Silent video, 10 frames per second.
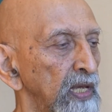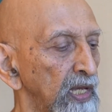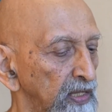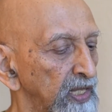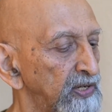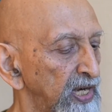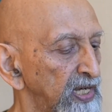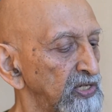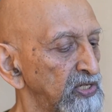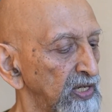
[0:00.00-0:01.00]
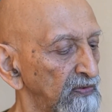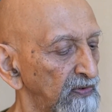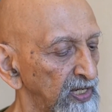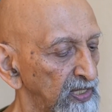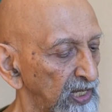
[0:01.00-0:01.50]
in the tradition
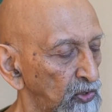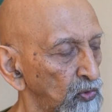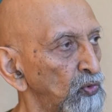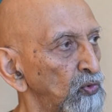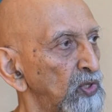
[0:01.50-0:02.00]
where they do